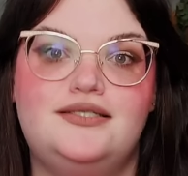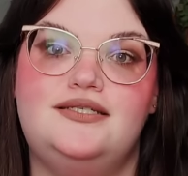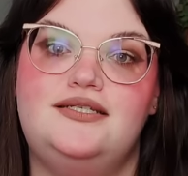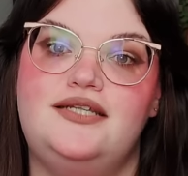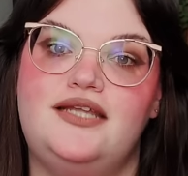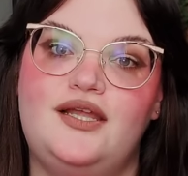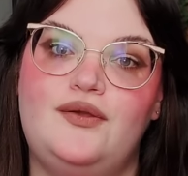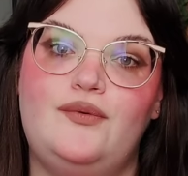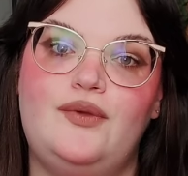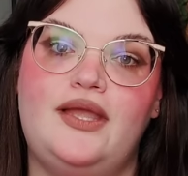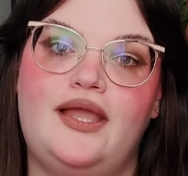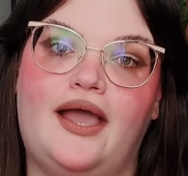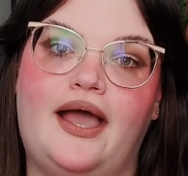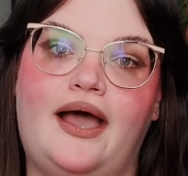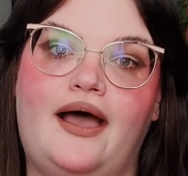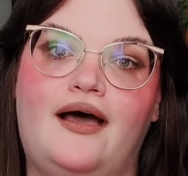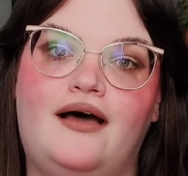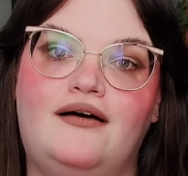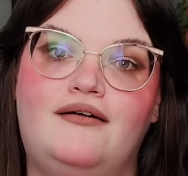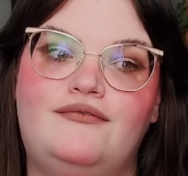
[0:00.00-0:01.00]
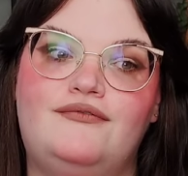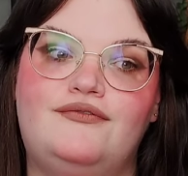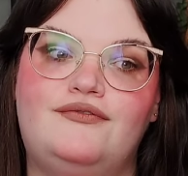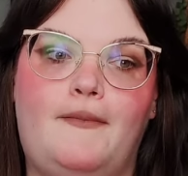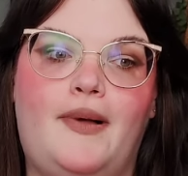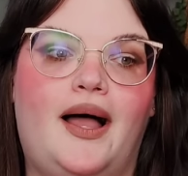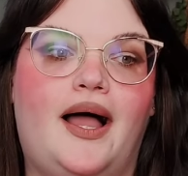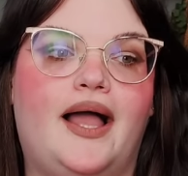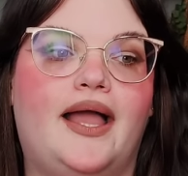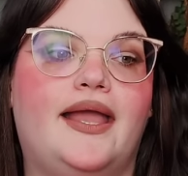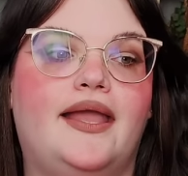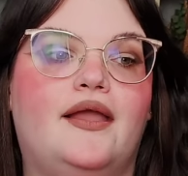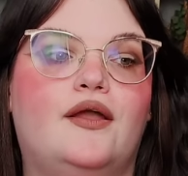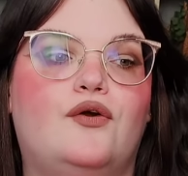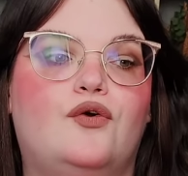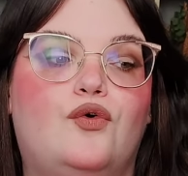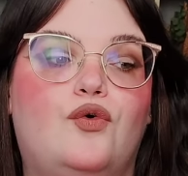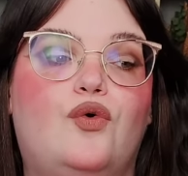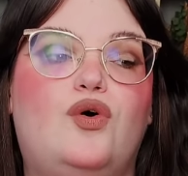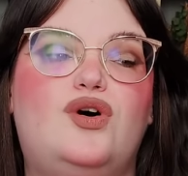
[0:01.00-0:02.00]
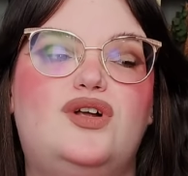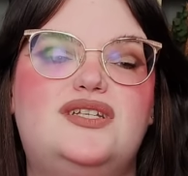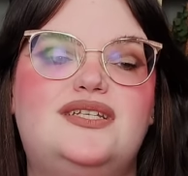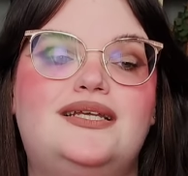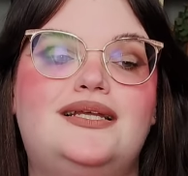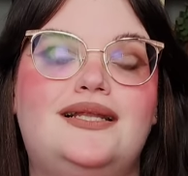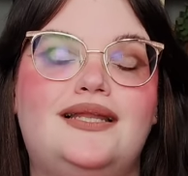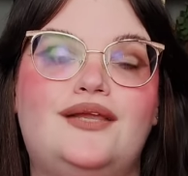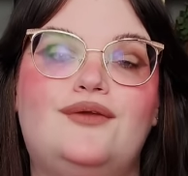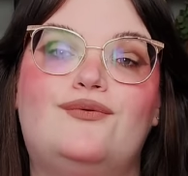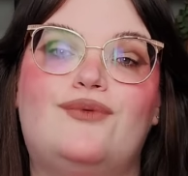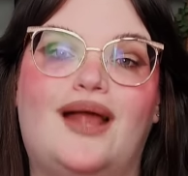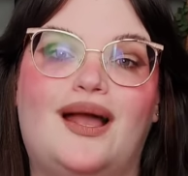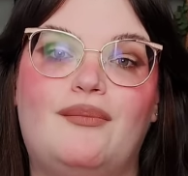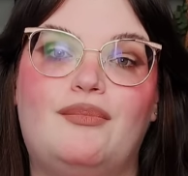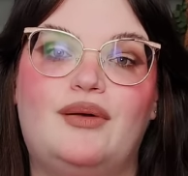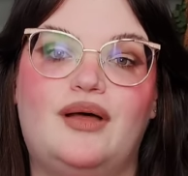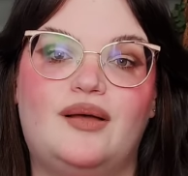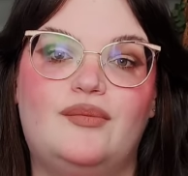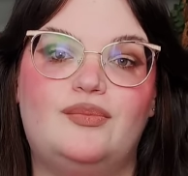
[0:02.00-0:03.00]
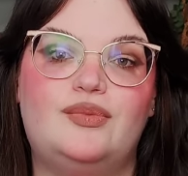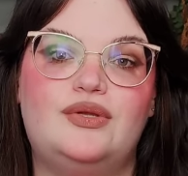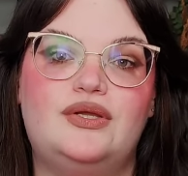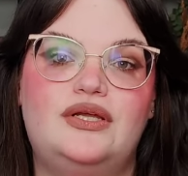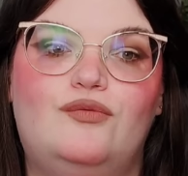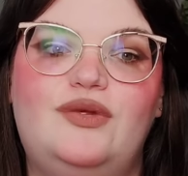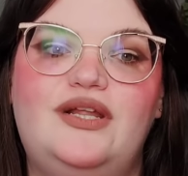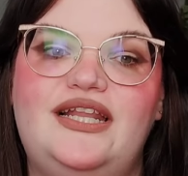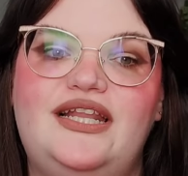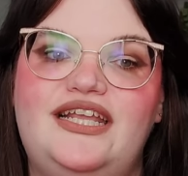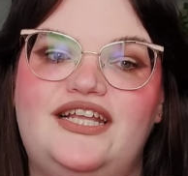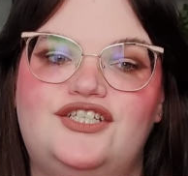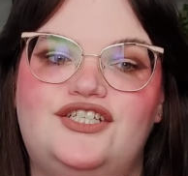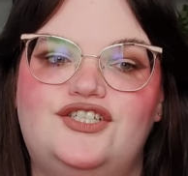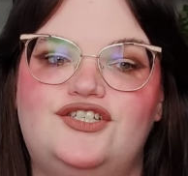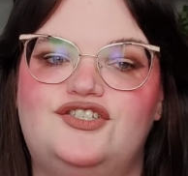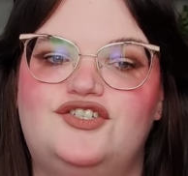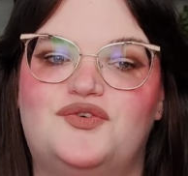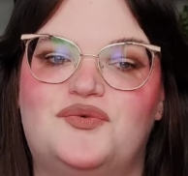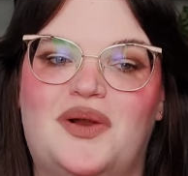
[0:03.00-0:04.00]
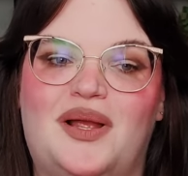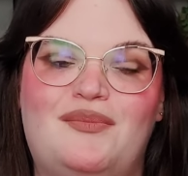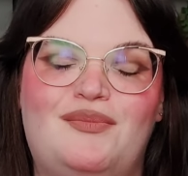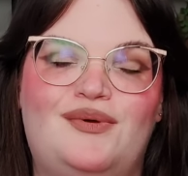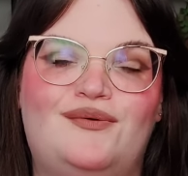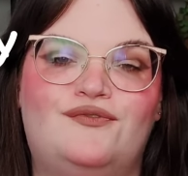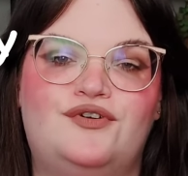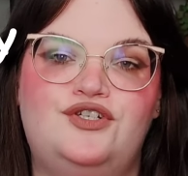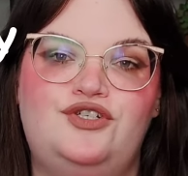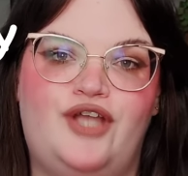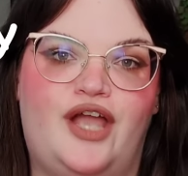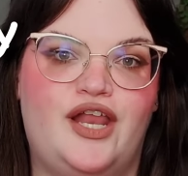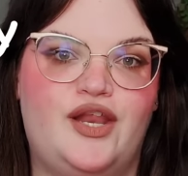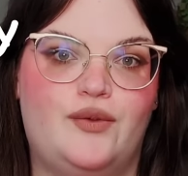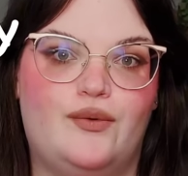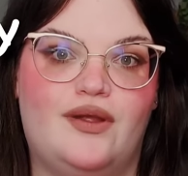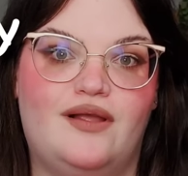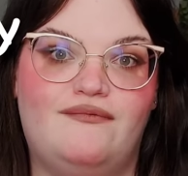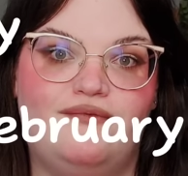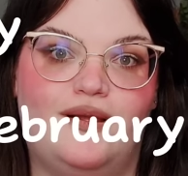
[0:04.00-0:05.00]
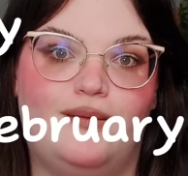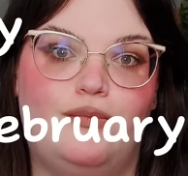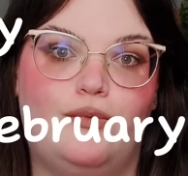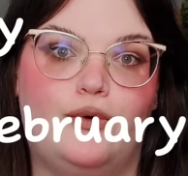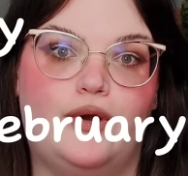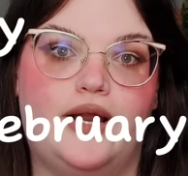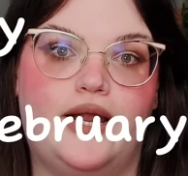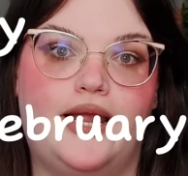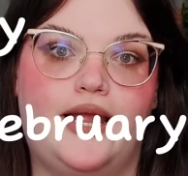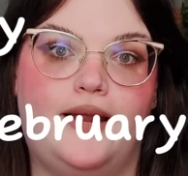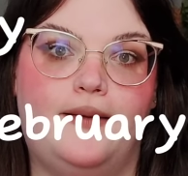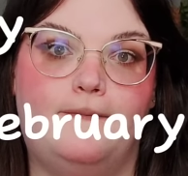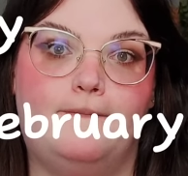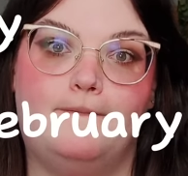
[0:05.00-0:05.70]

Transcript: Today we have my quarterly wrap up. Really, it's just a wrap up for January, February, and